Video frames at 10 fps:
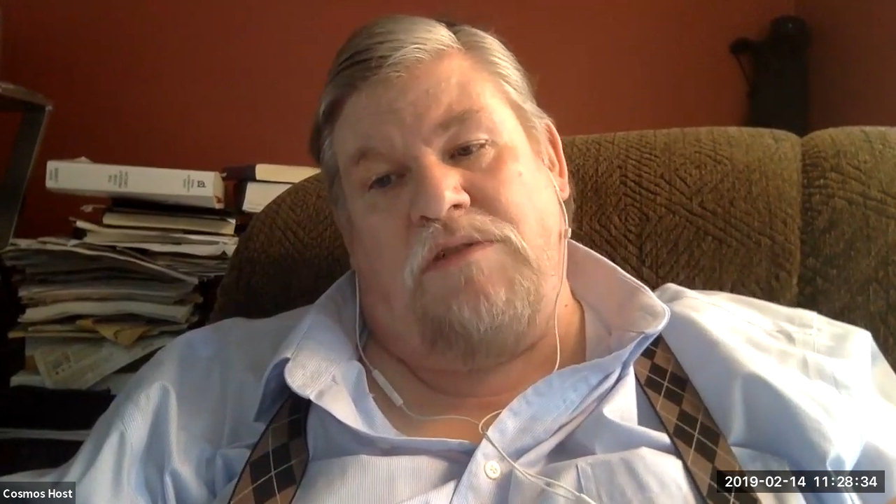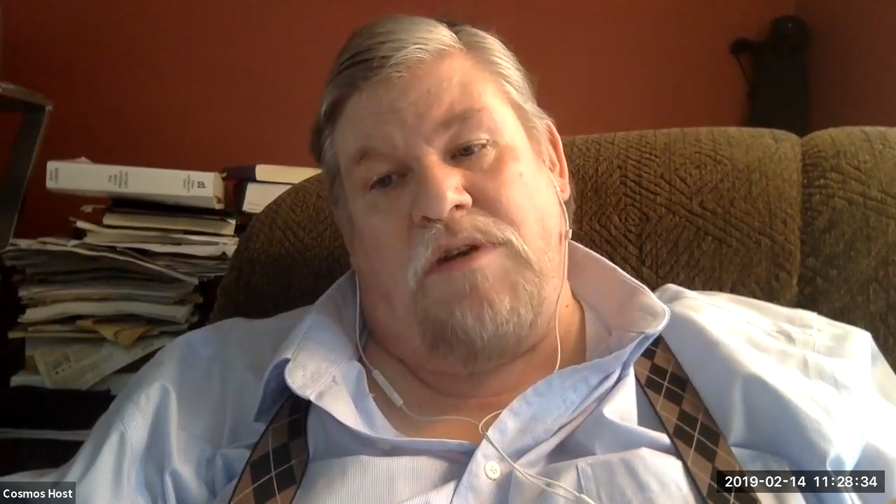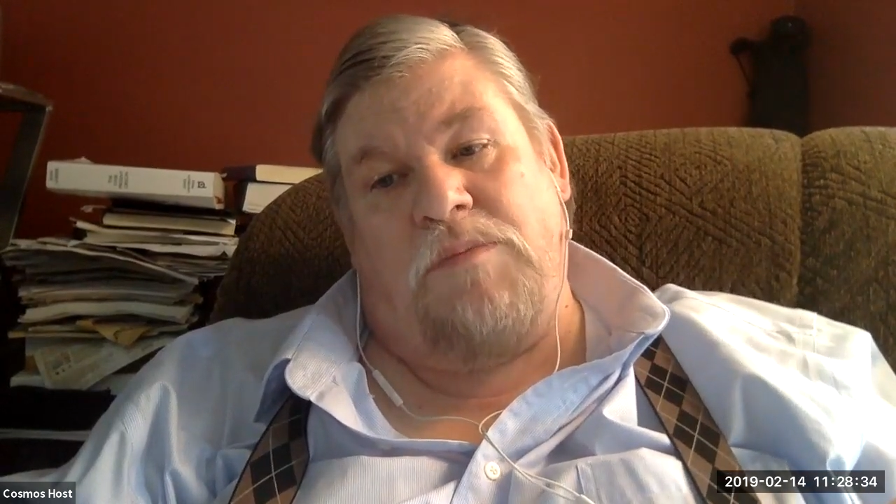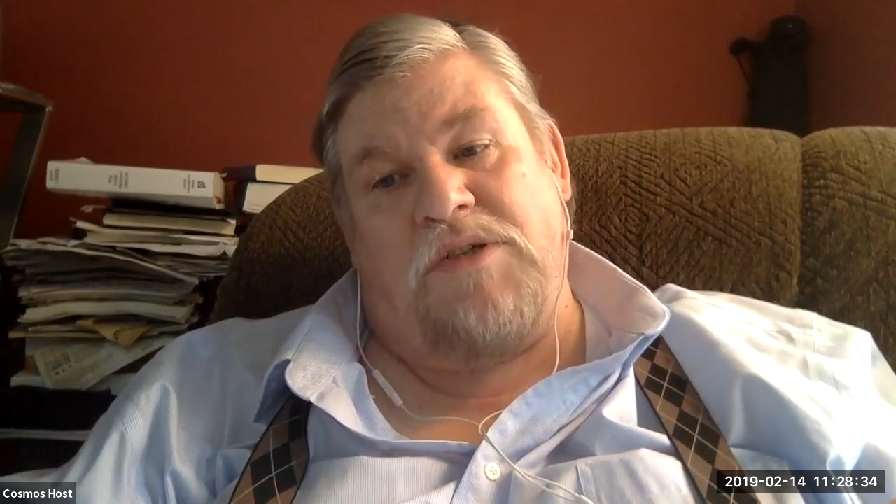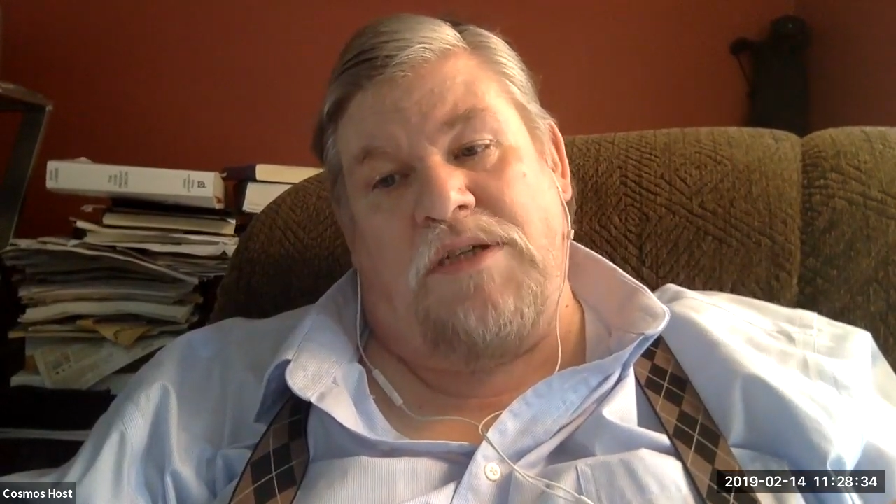
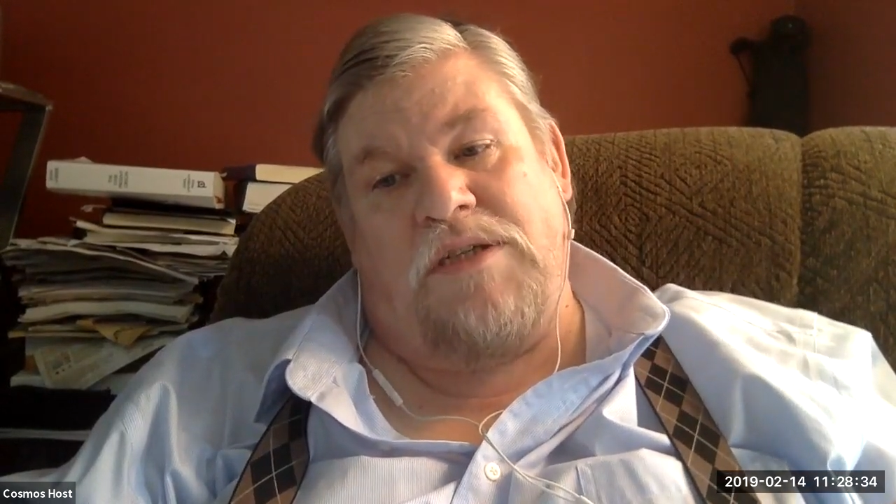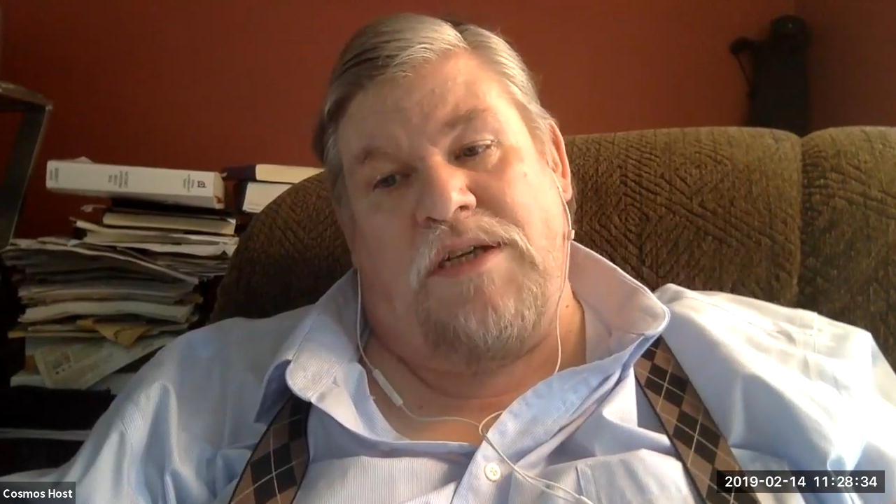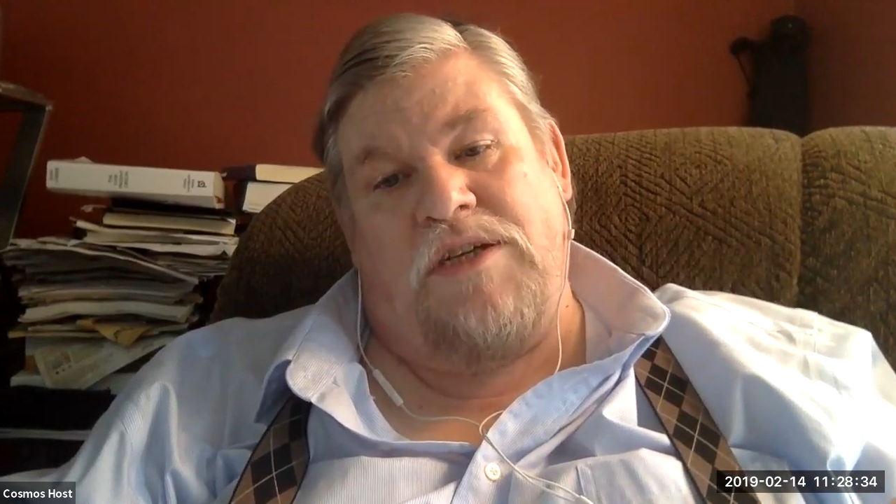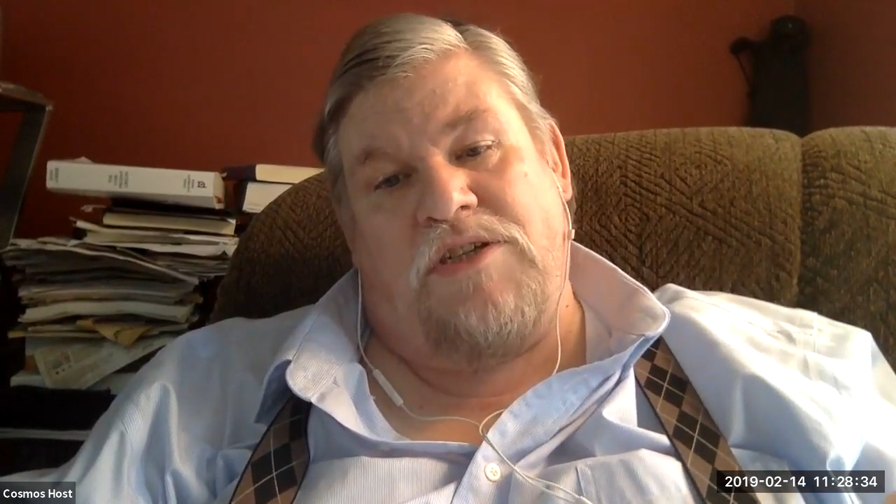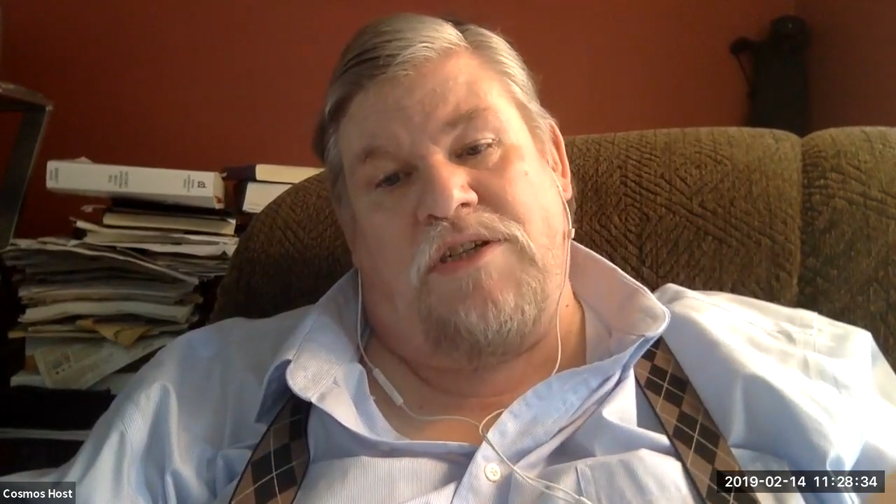
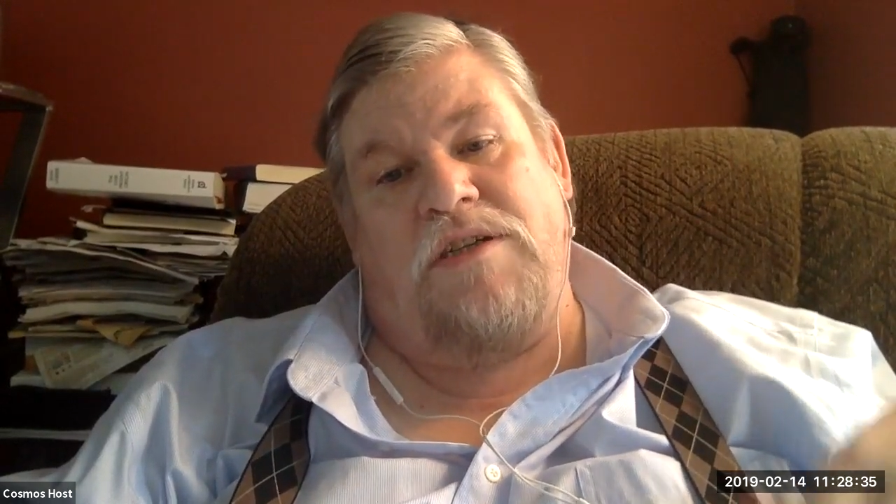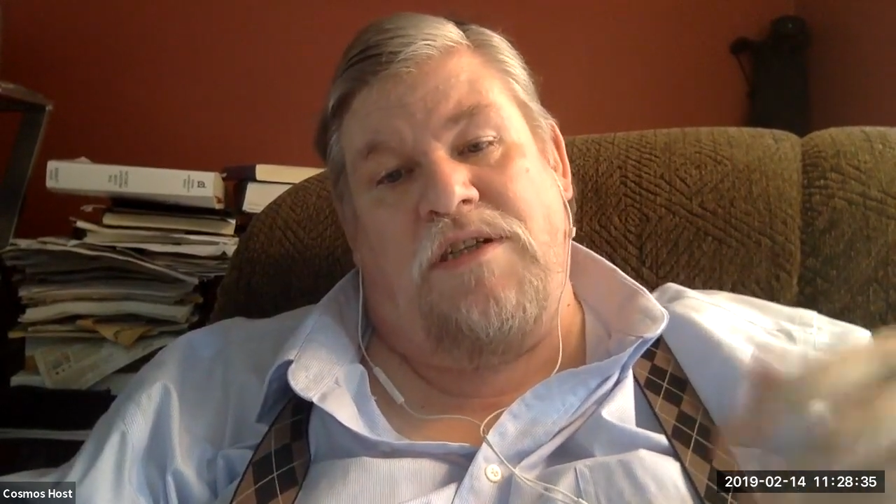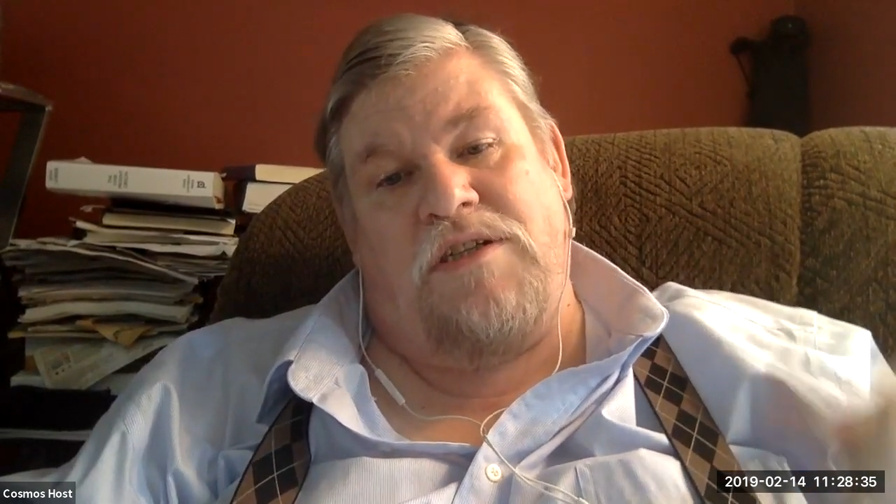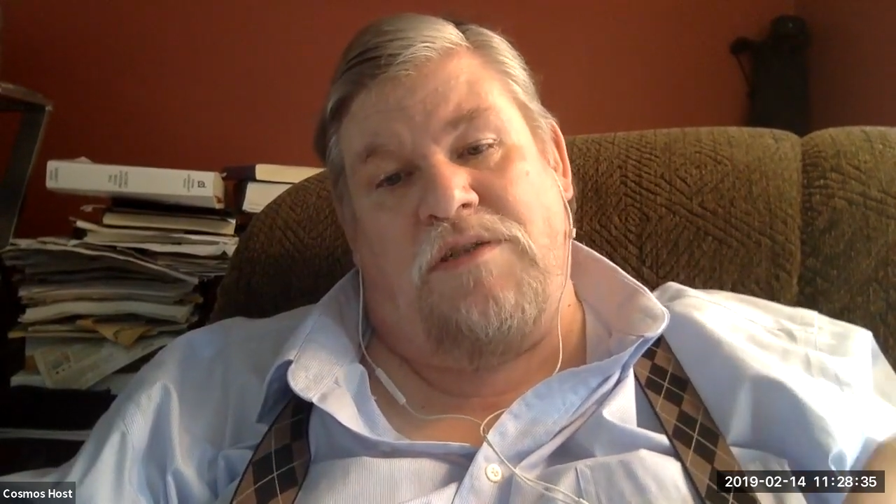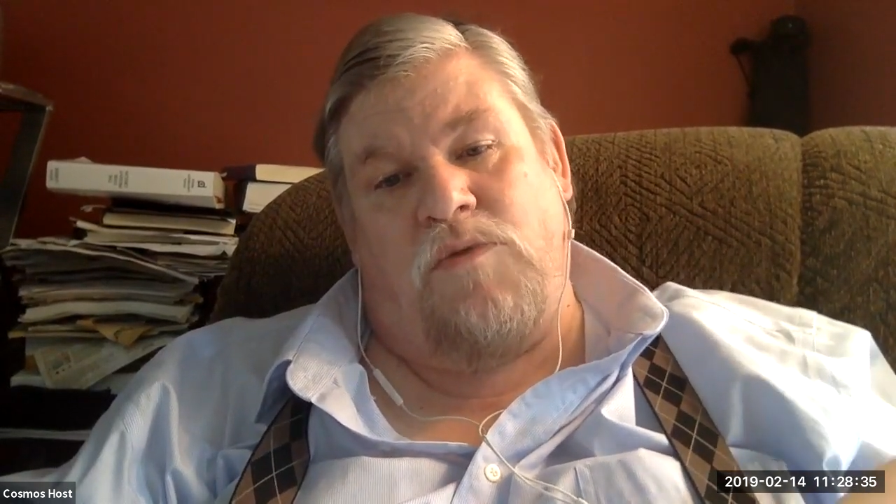representation and
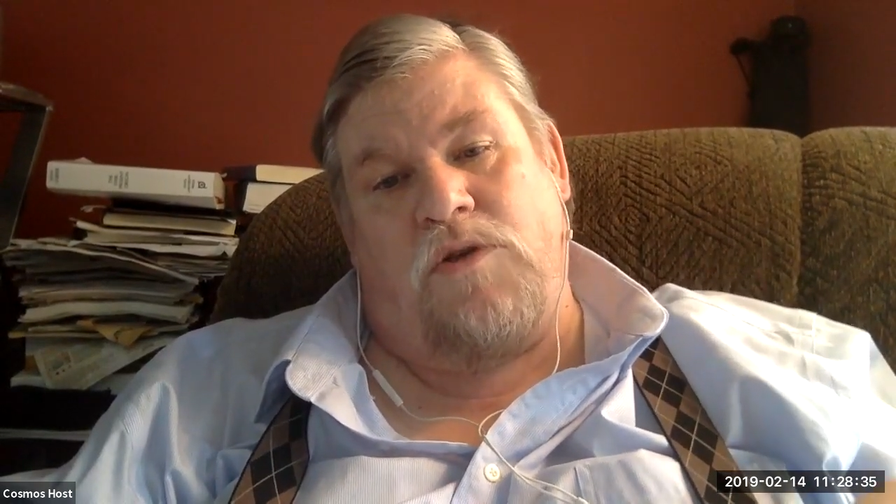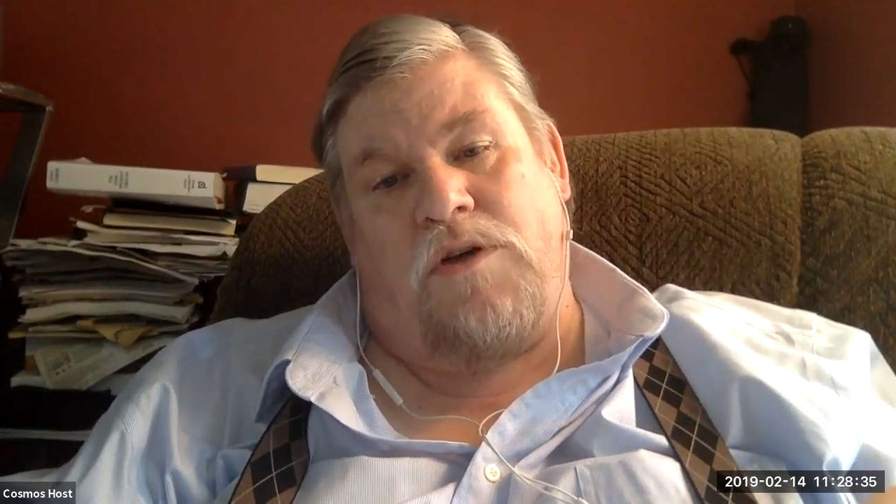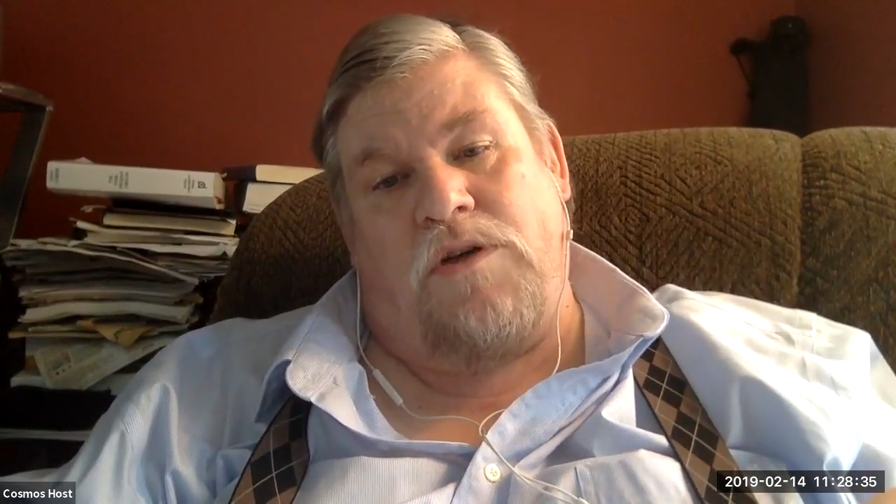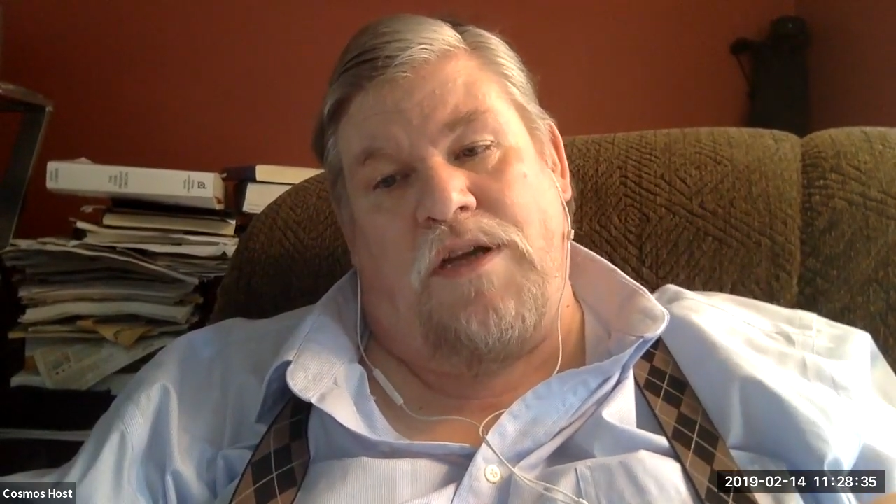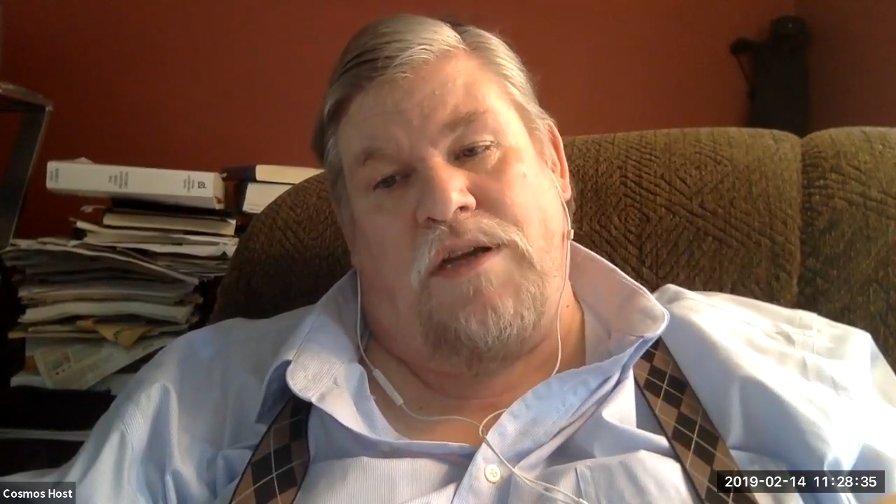did some work
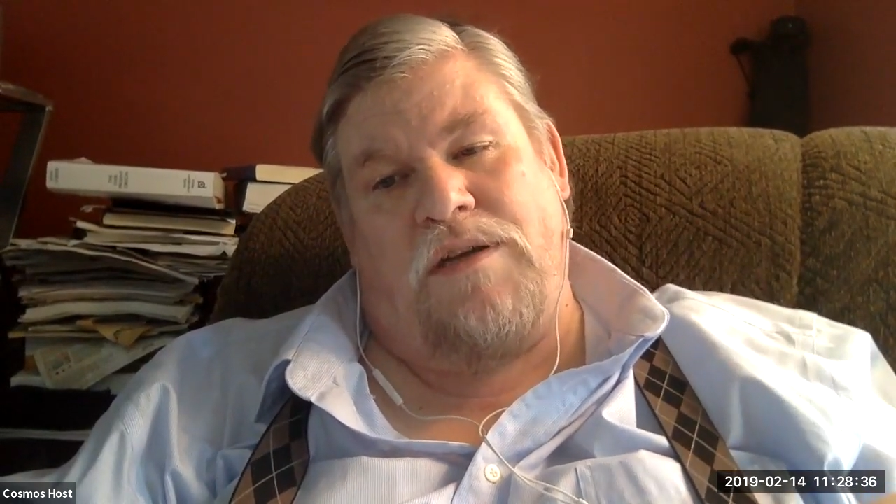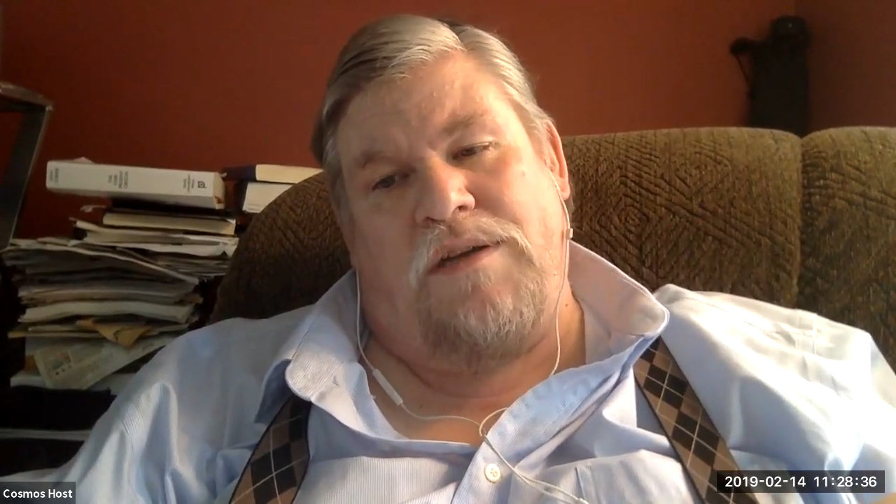on that.